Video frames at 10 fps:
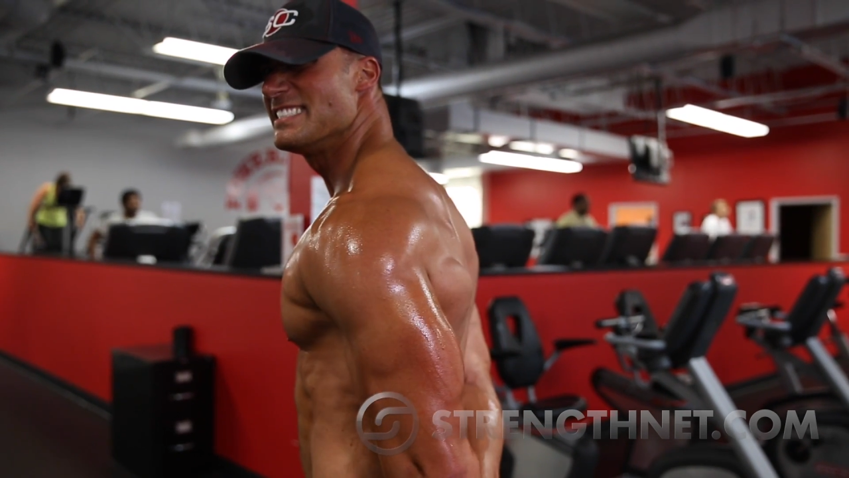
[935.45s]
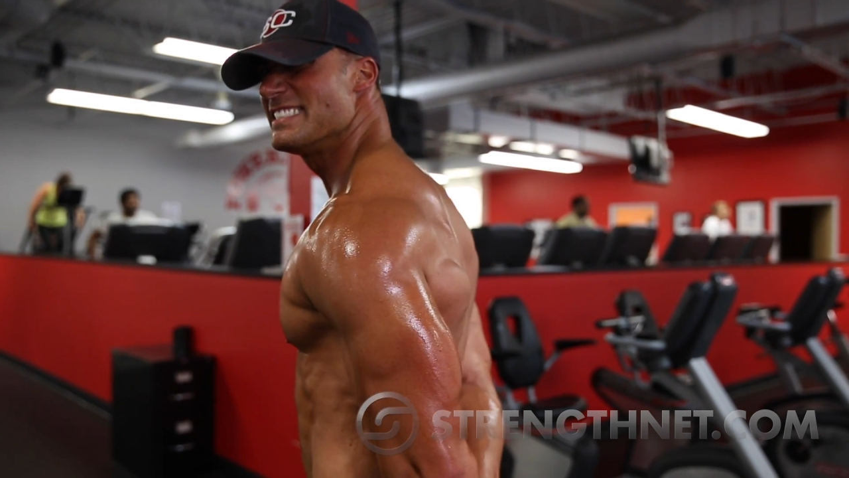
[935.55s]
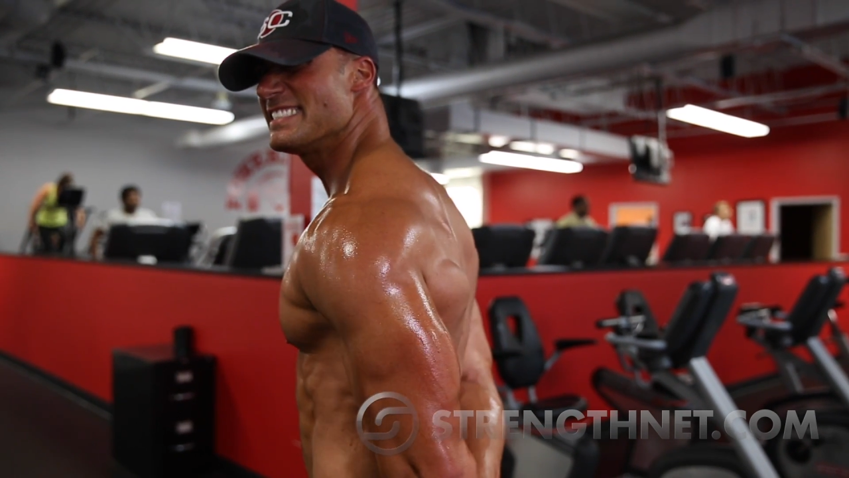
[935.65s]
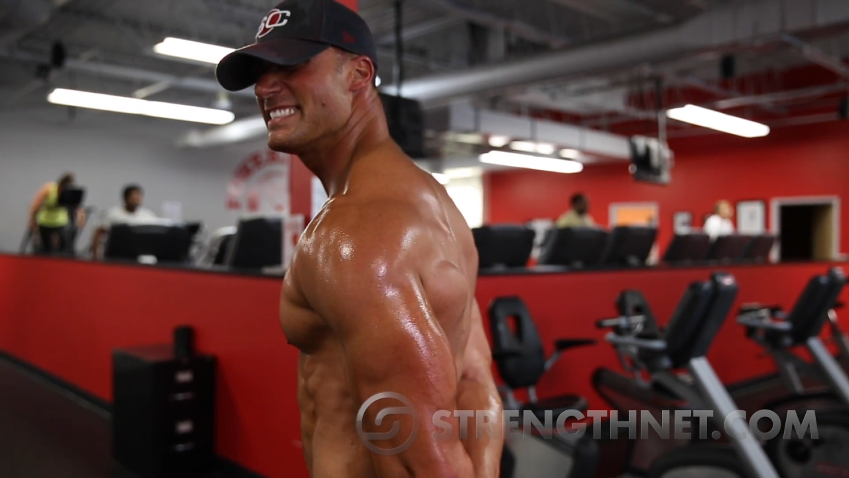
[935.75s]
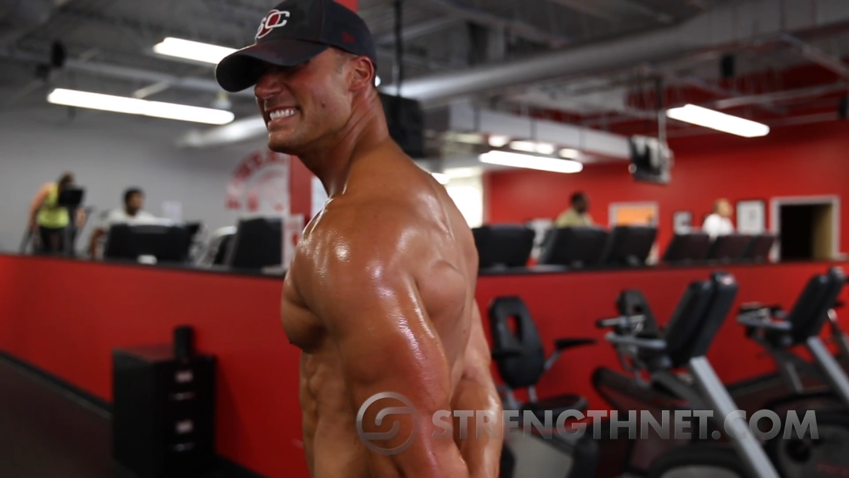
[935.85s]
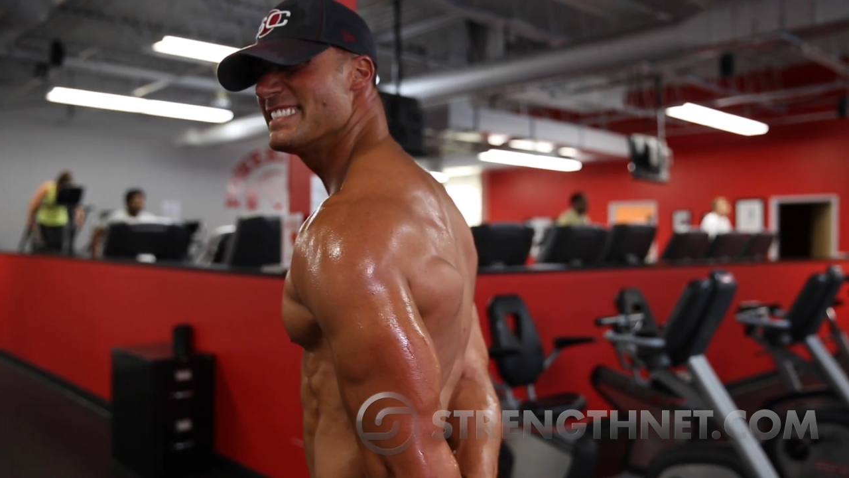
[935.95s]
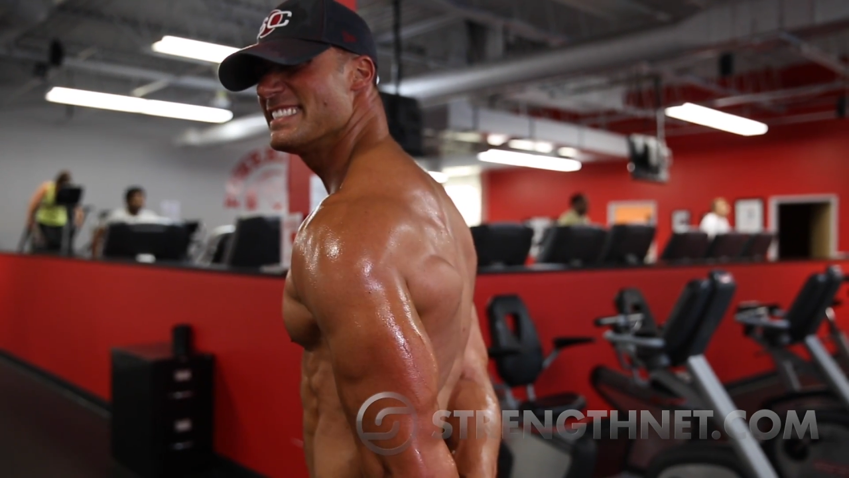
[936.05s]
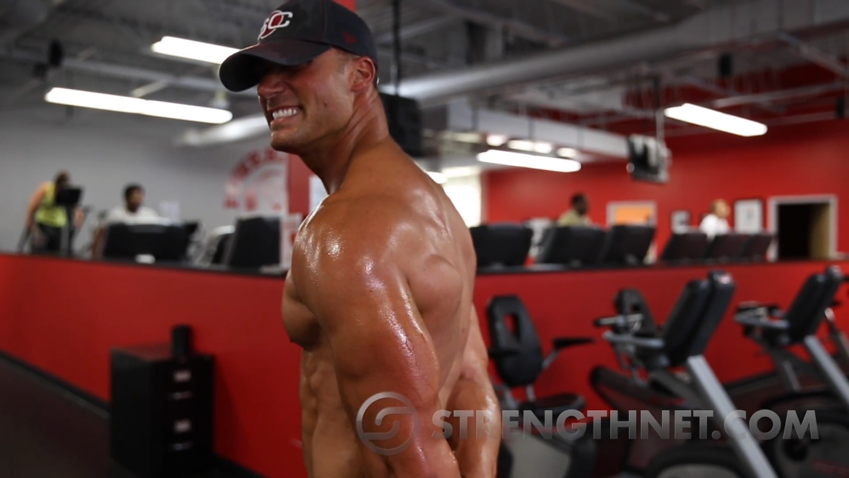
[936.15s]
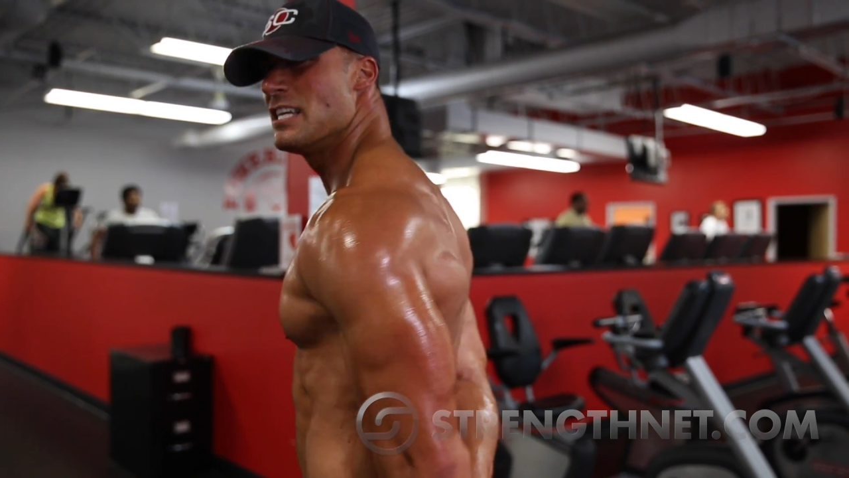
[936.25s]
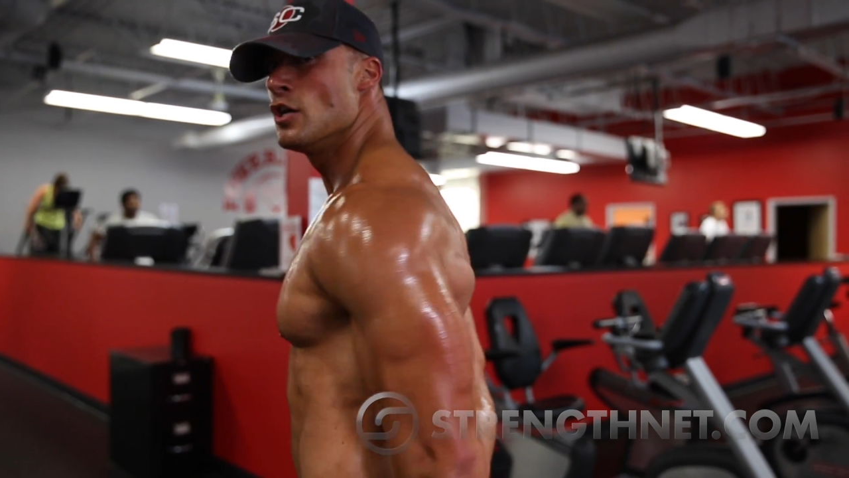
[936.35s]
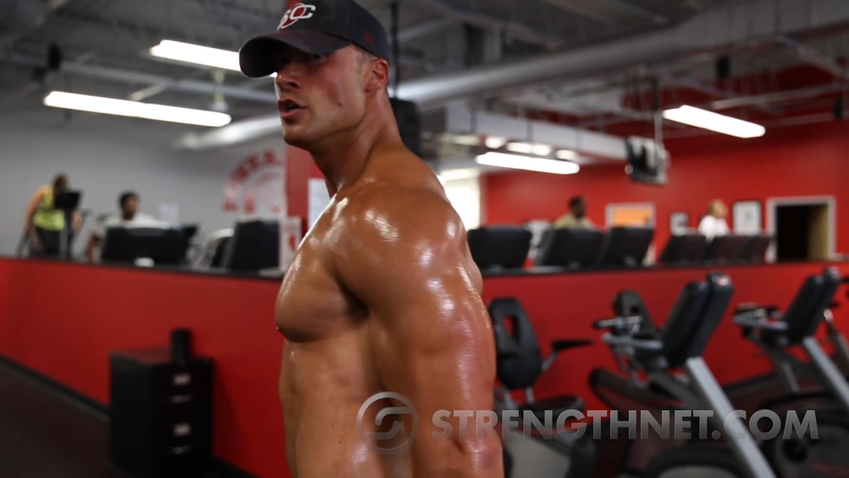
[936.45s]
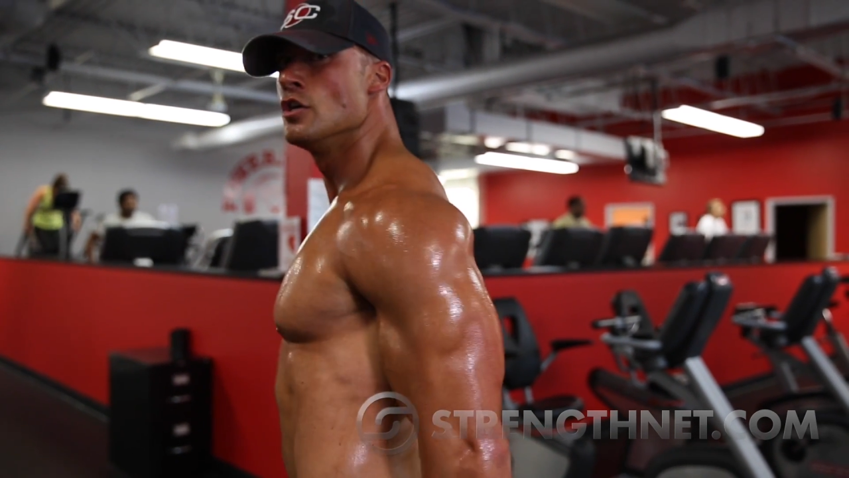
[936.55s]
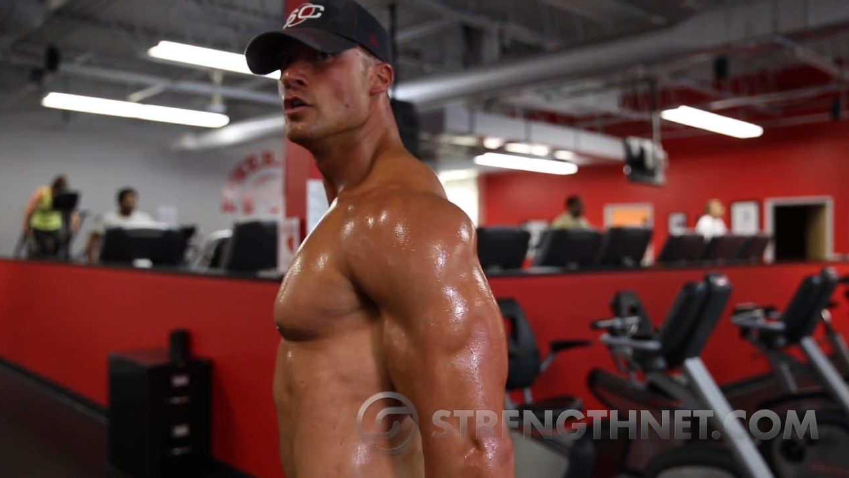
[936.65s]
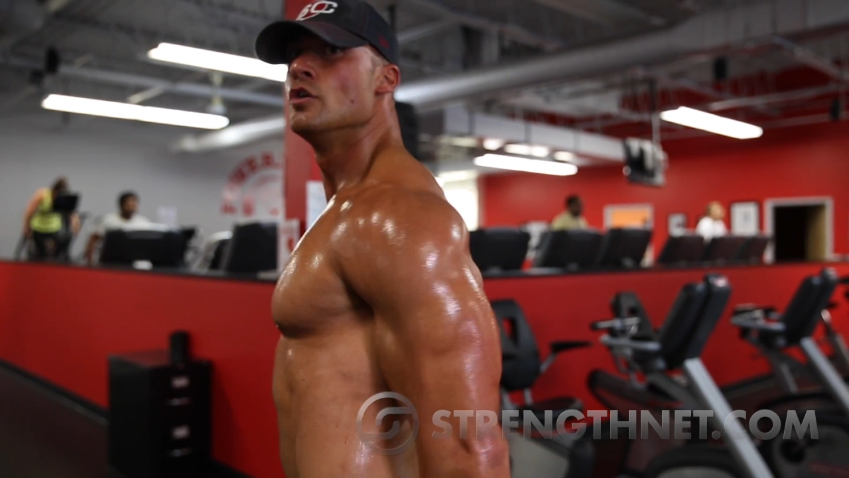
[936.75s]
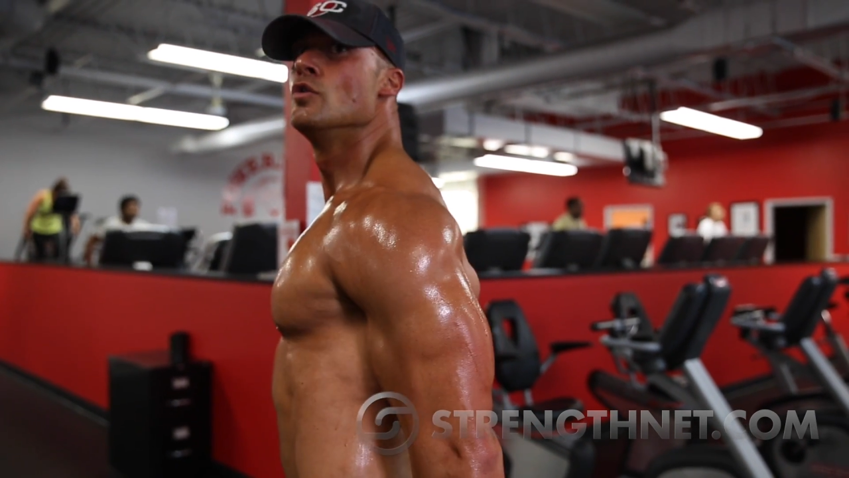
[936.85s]
And that's what I
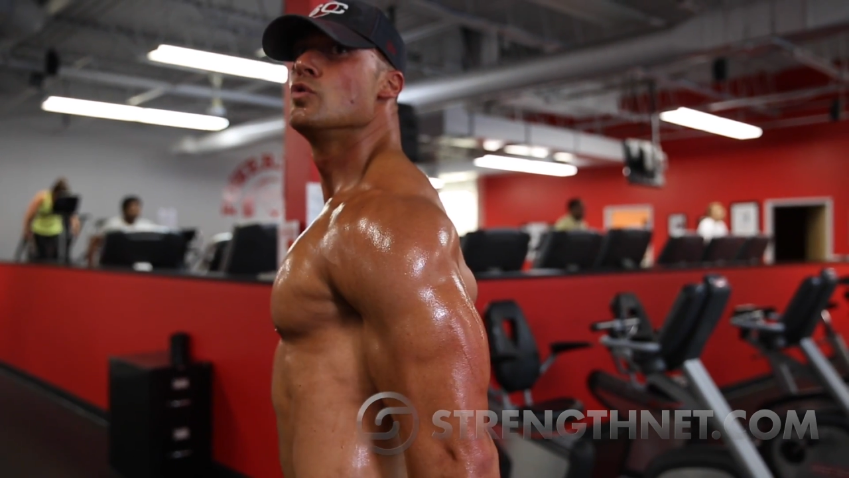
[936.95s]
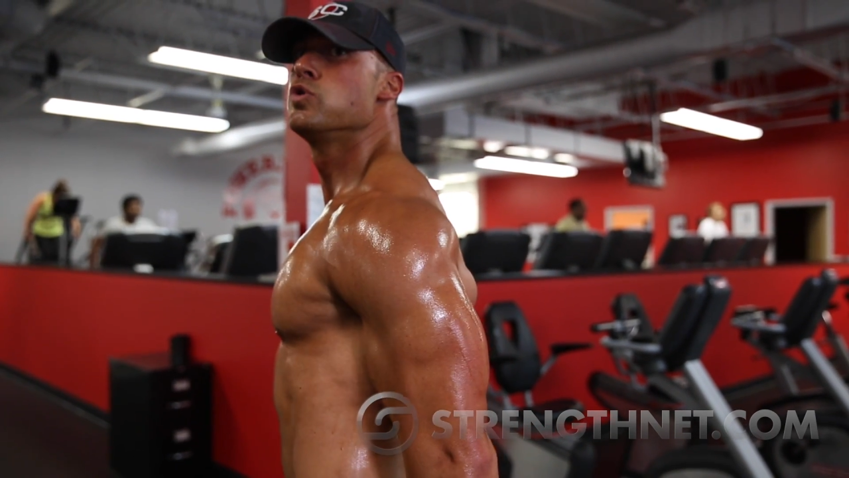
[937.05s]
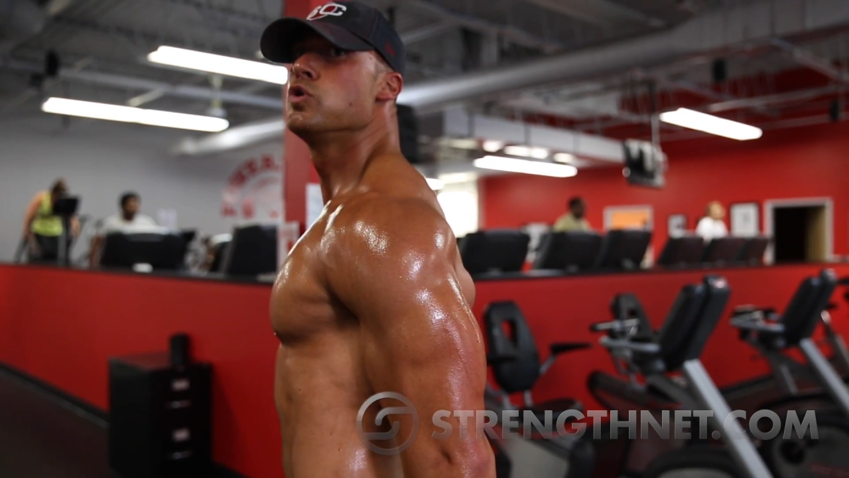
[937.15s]
plan on doing.